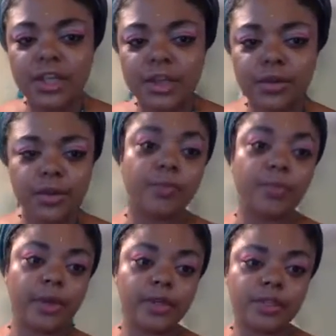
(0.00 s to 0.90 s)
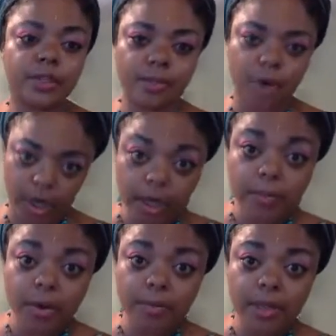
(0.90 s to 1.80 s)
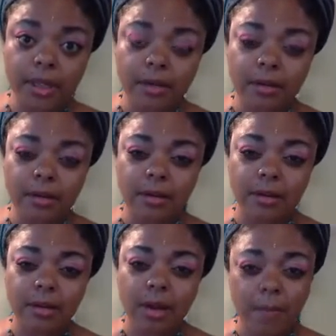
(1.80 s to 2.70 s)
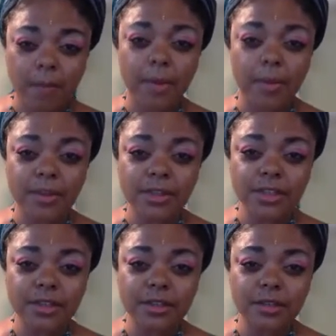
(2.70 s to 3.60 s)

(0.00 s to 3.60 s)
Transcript: do," and pointed to the parking permit on my windshield.